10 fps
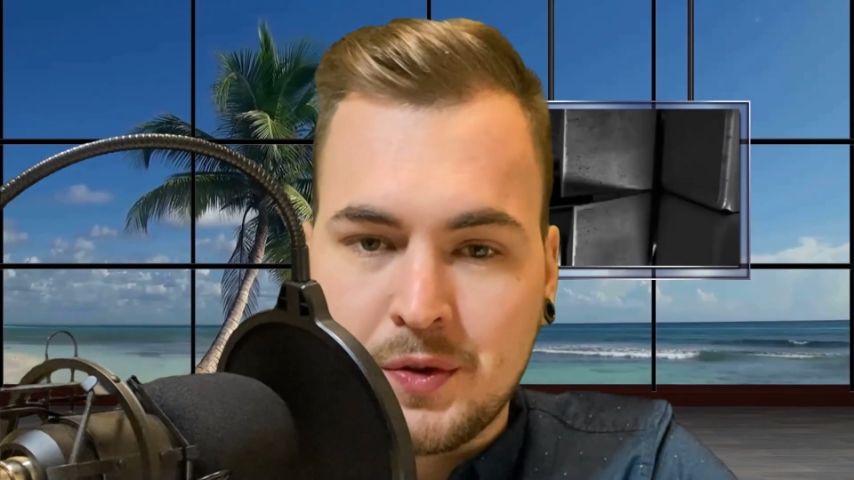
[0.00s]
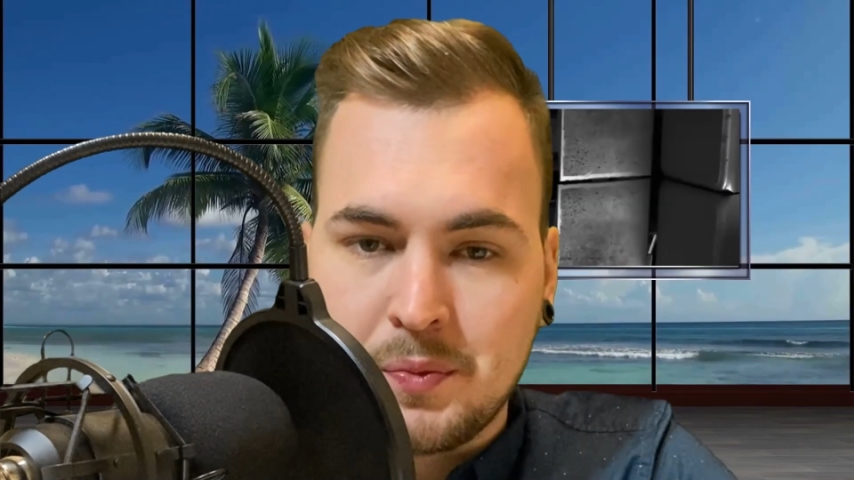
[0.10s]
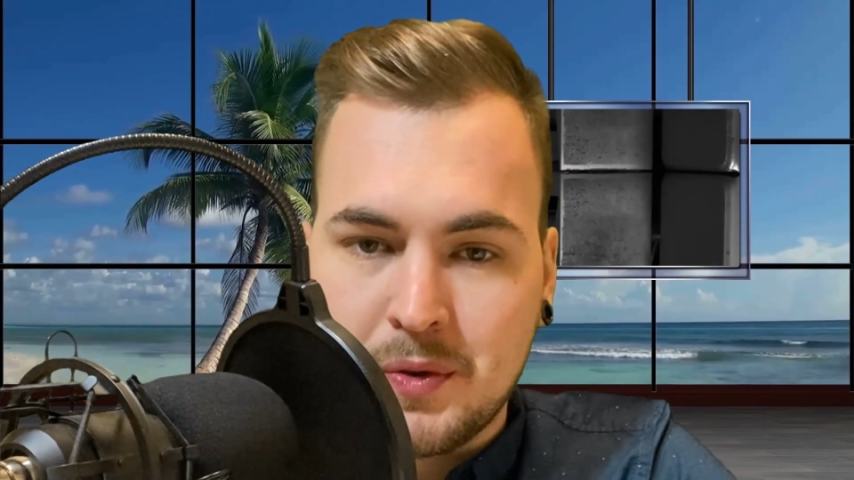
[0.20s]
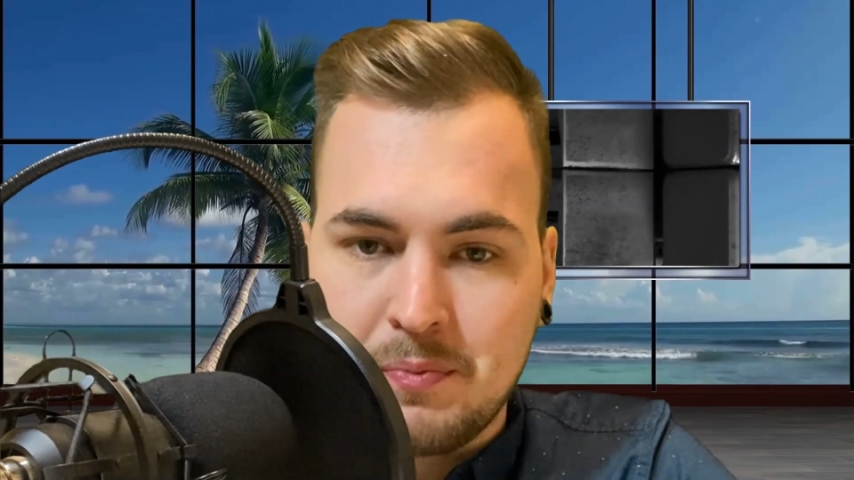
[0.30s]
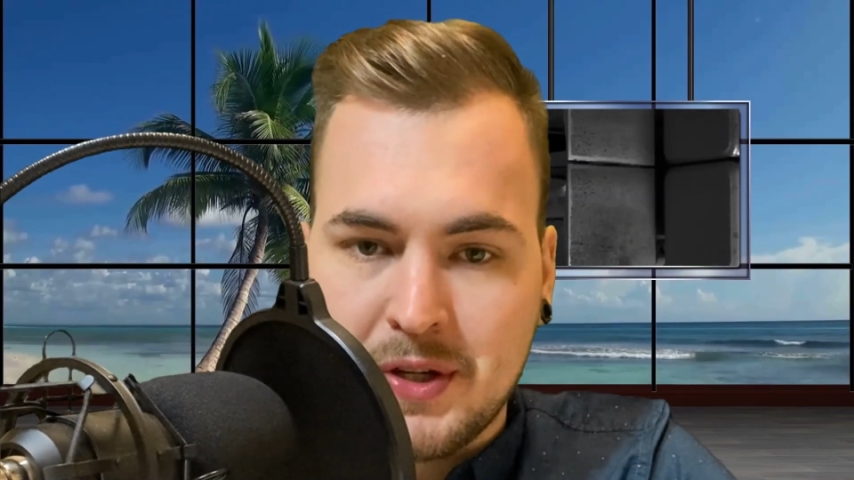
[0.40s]

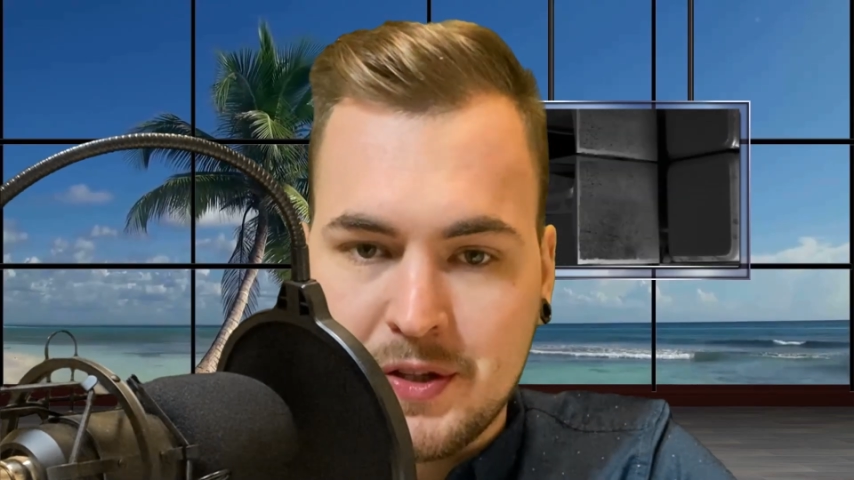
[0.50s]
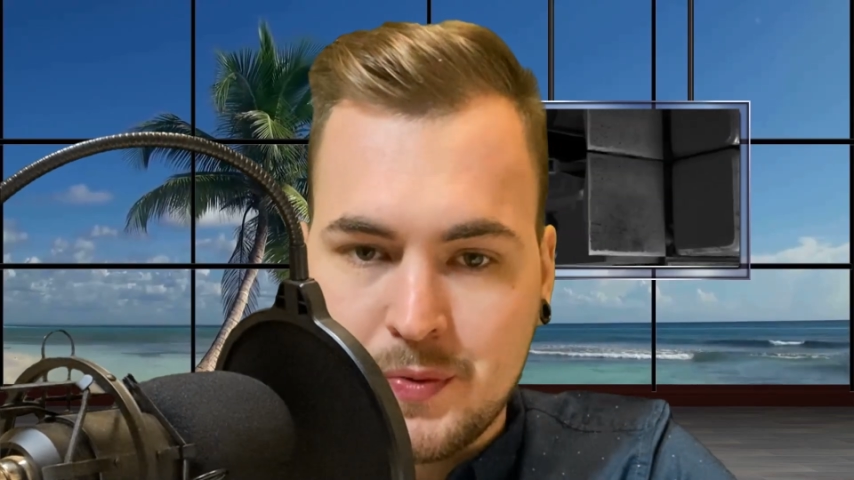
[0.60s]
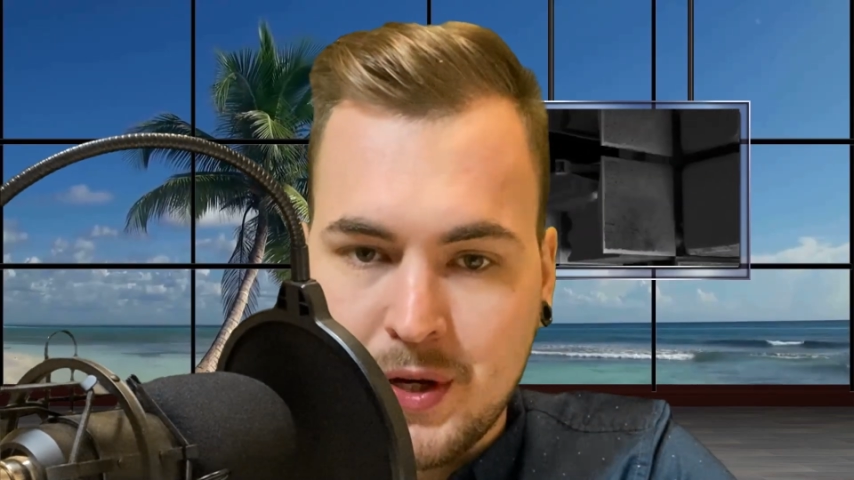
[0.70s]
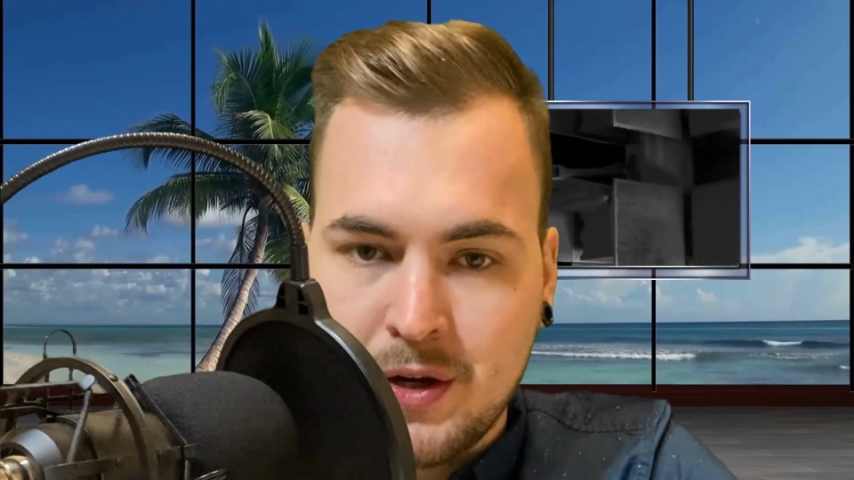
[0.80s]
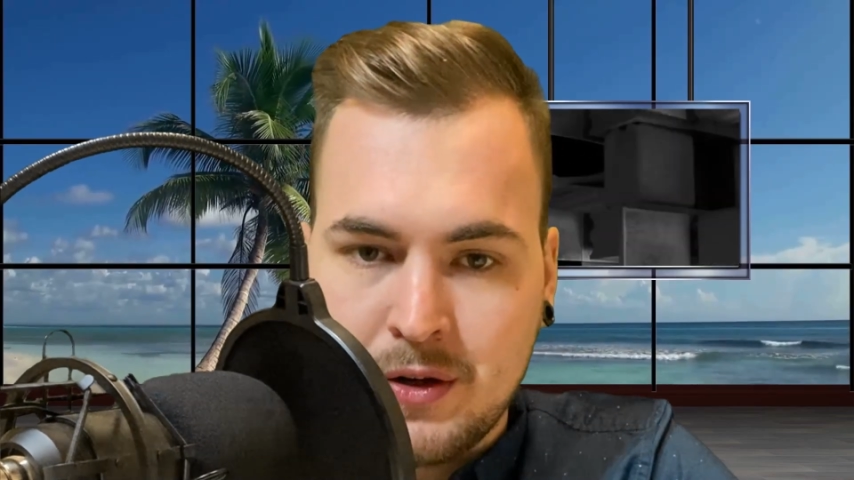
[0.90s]
Top Topics
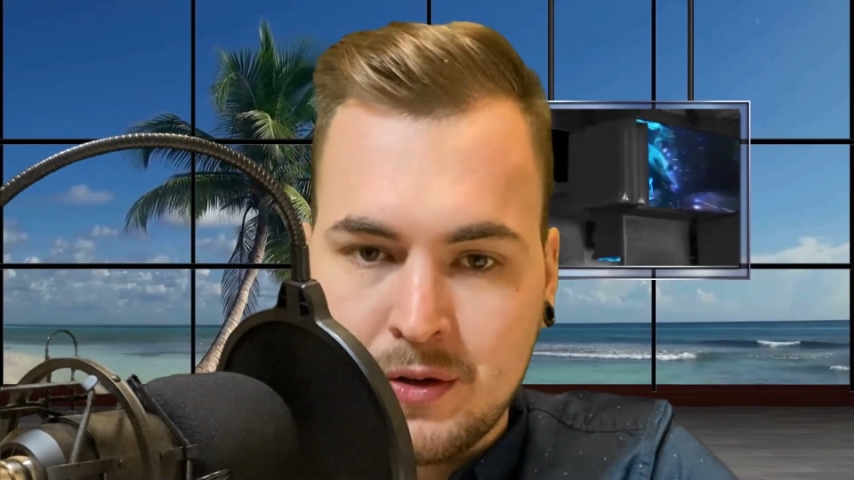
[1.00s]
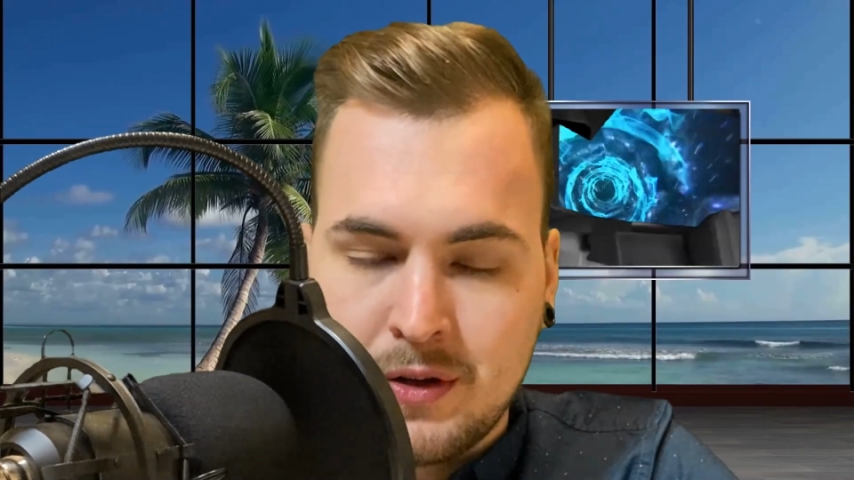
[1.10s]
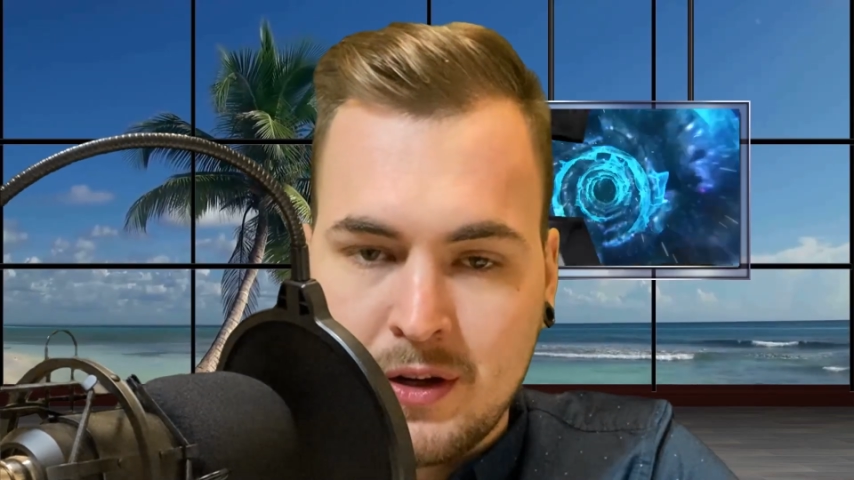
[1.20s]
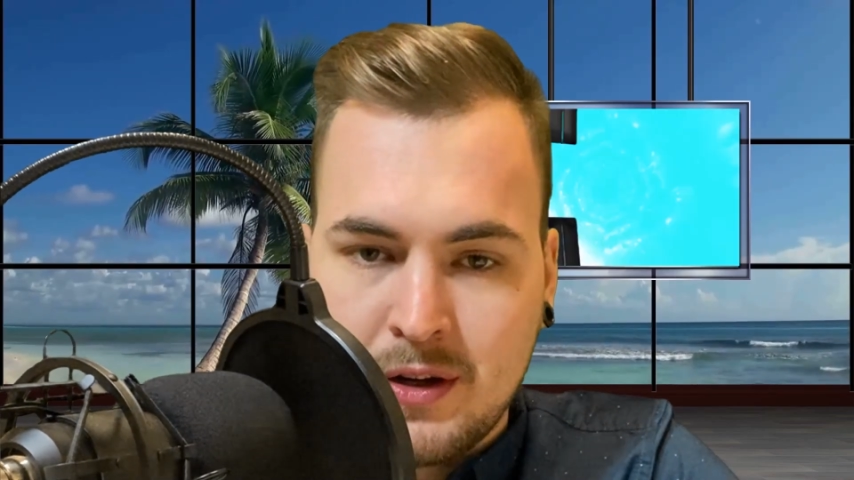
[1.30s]
video.